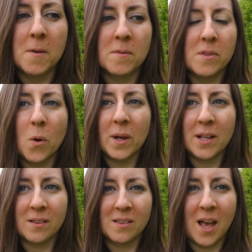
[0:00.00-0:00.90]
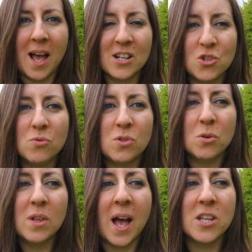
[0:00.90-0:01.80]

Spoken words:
knowing that as you do that,